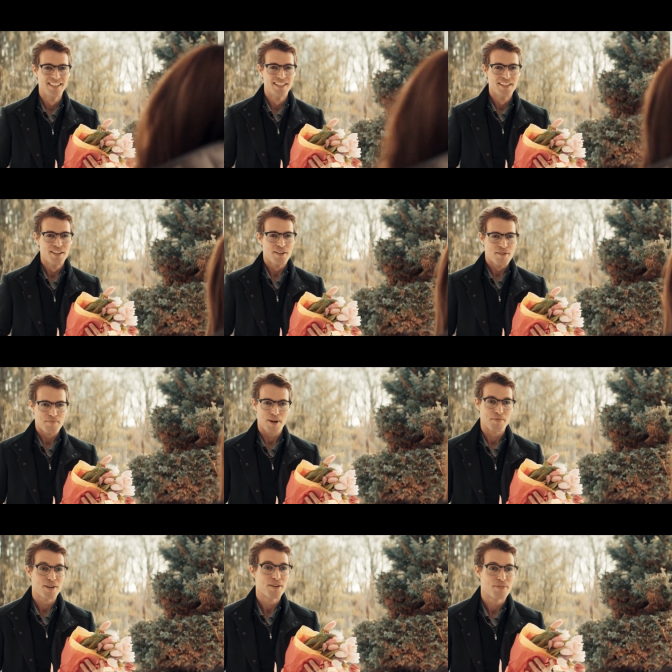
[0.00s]
run into each
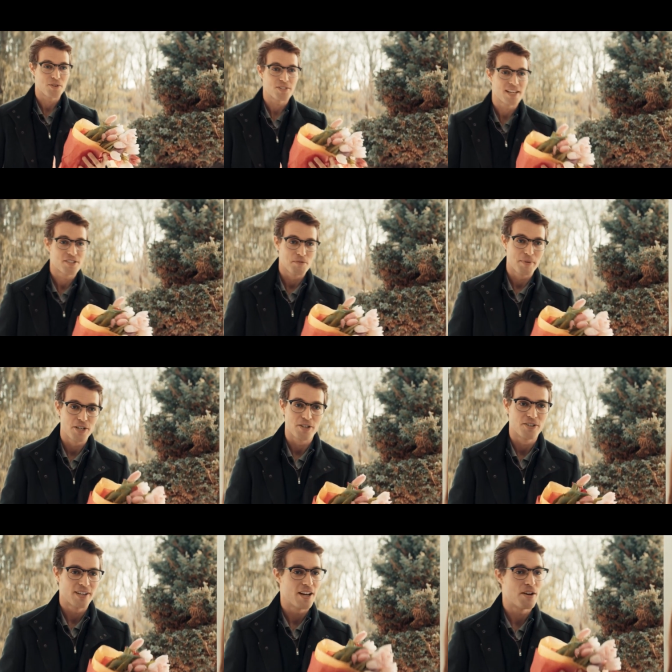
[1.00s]
other by chance?
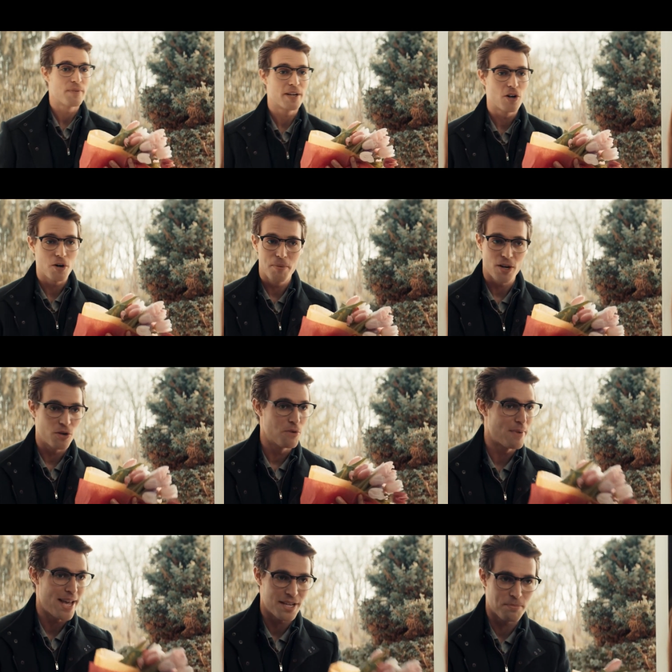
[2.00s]
Come on, dude,
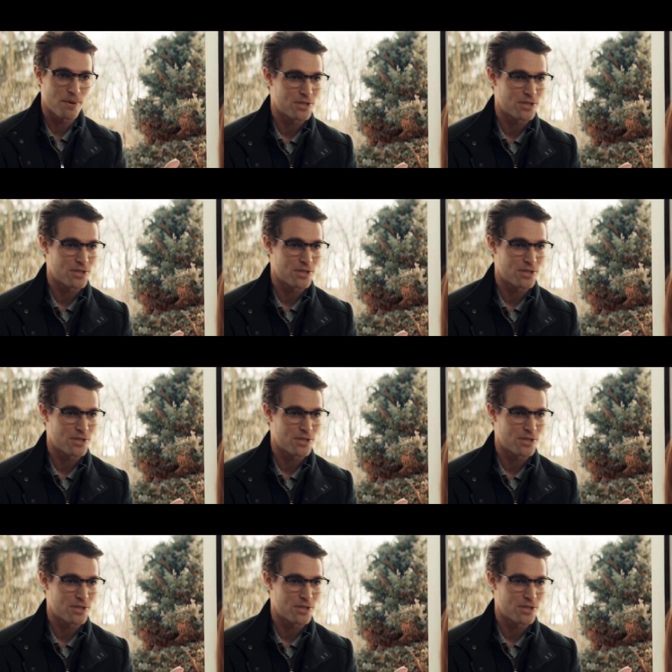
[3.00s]
you have